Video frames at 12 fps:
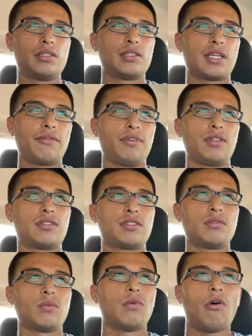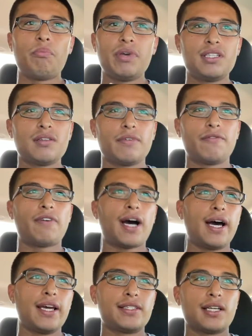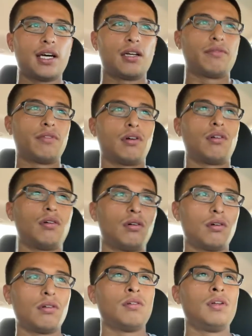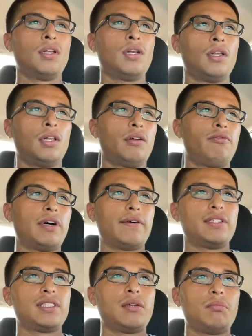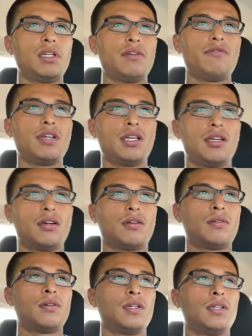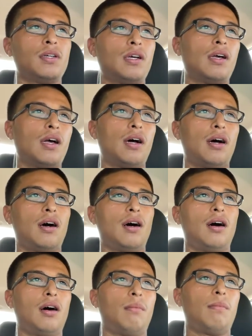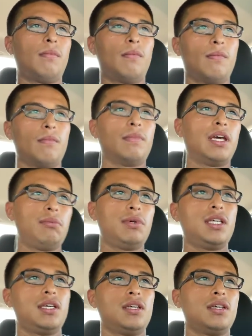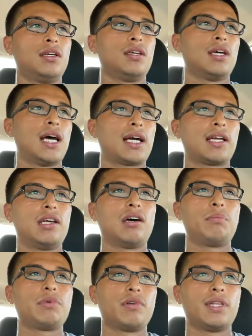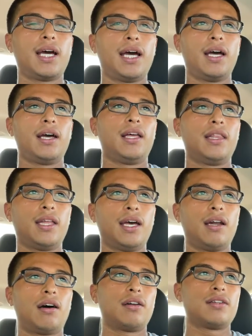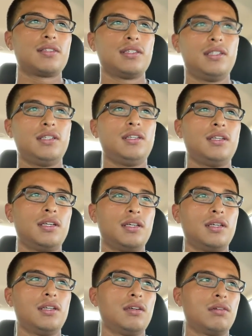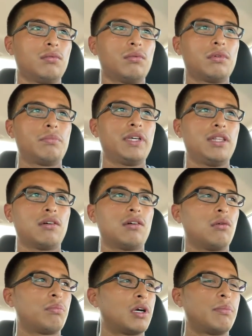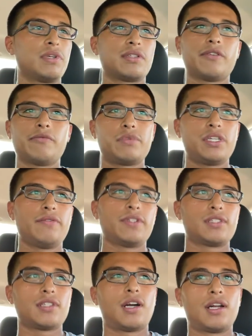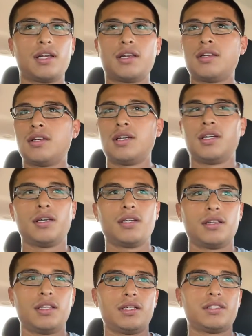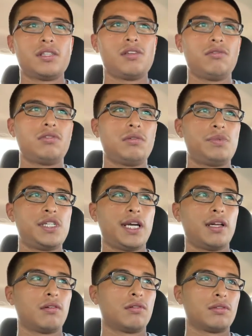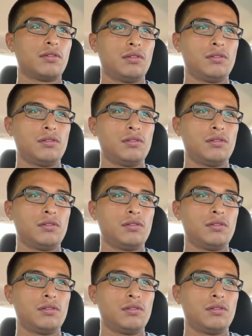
just giving one piece of advice out of the whole five to ten minute video. Um, maybe I can help you in that, and that honestly would be the whole purpose of me even starting this YouTube channel